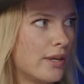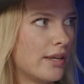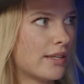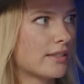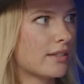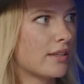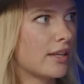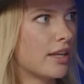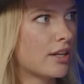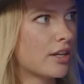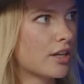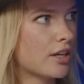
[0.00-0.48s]

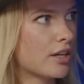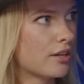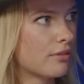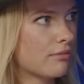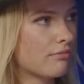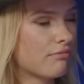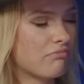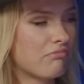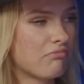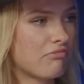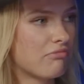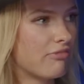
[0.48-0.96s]
weeks
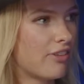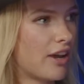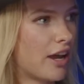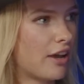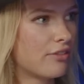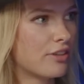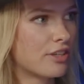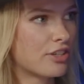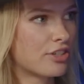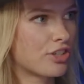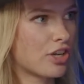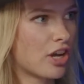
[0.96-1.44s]
later,
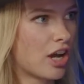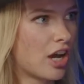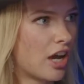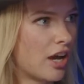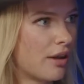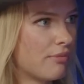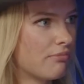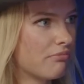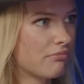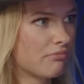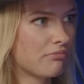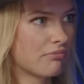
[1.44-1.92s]
found this
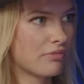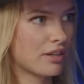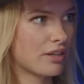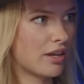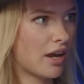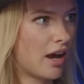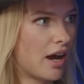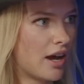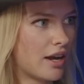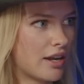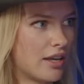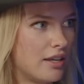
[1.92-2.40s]
job,
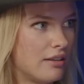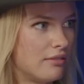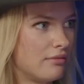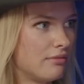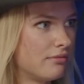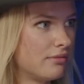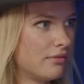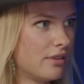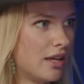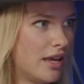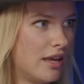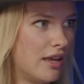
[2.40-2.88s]
got it,
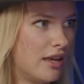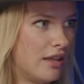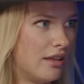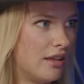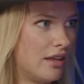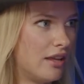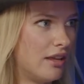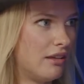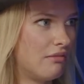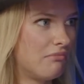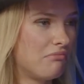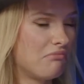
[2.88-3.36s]
and
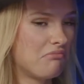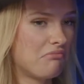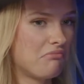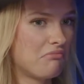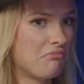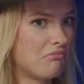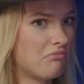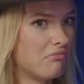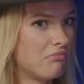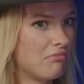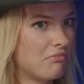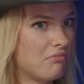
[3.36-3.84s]
then
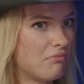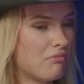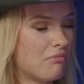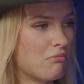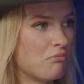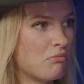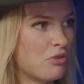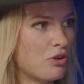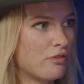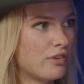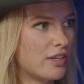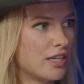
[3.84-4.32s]

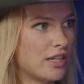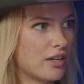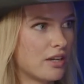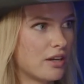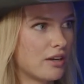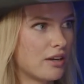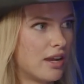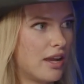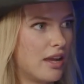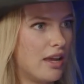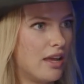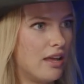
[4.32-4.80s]
moved
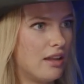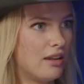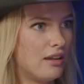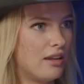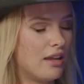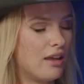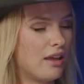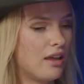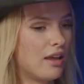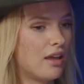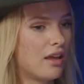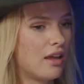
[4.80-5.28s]
here. And
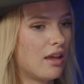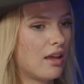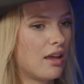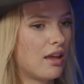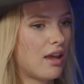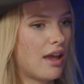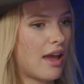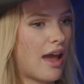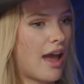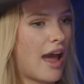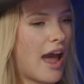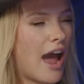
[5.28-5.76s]

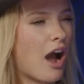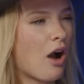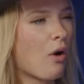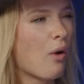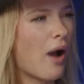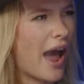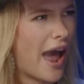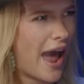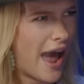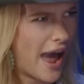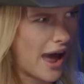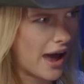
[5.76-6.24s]
how
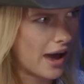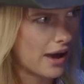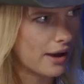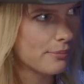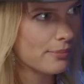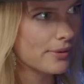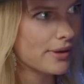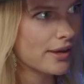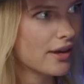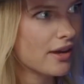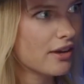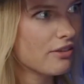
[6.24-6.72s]

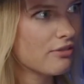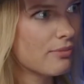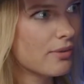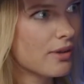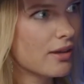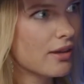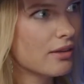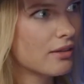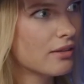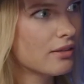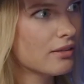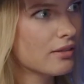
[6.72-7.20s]
happy I've
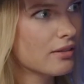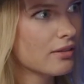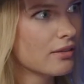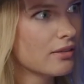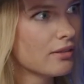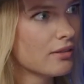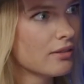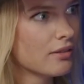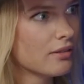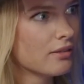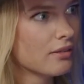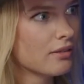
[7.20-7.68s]
been.
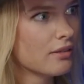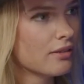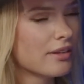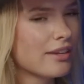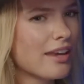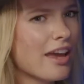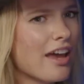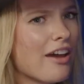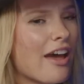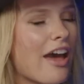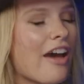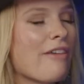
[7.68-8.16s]

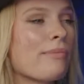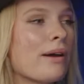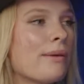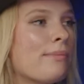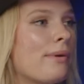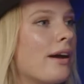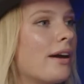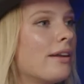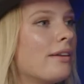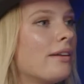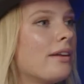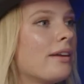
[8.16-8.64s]
Yeah, I have my
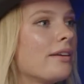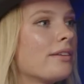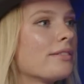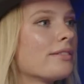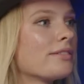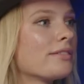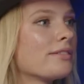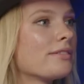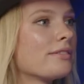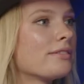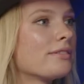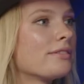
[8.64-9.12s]
bad
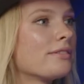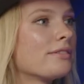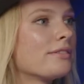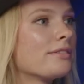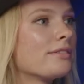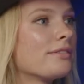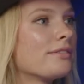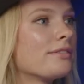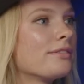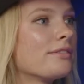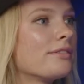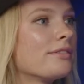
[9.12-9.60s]
days.
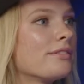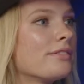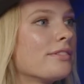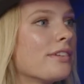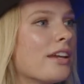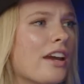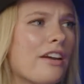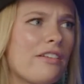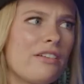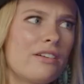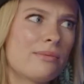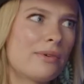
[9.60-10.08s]

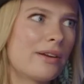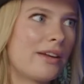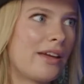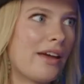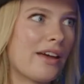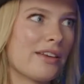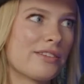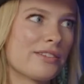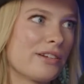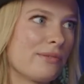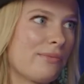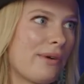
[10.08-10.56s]
Everybody
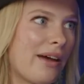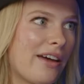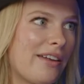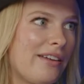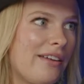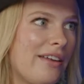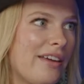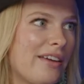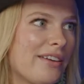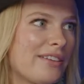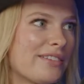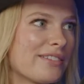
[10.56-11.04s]
has their bad
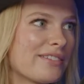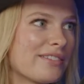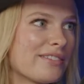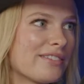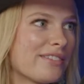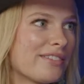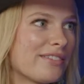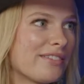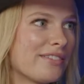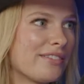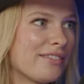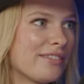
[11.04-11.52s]
days.
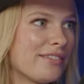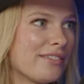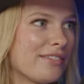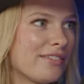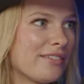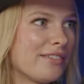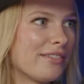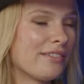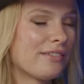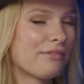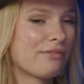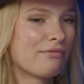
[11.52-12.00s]

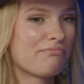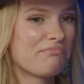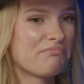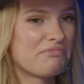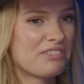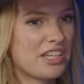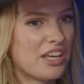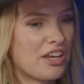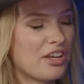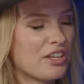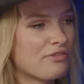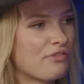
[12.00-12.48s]

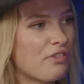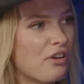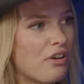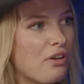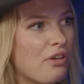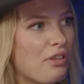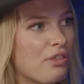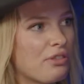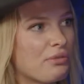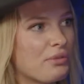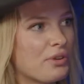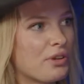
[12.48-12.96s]
Sales
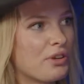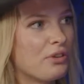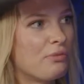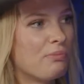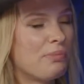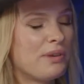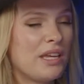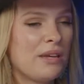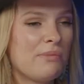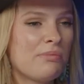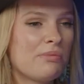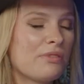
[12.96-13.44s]
fall through.
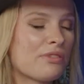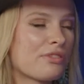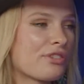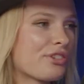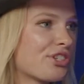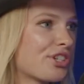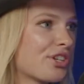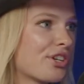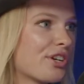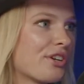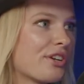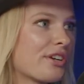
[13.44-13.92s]
People are
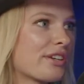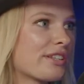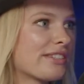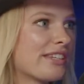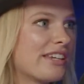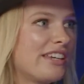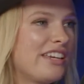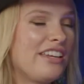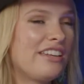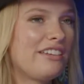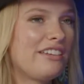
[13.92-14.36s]
jerks.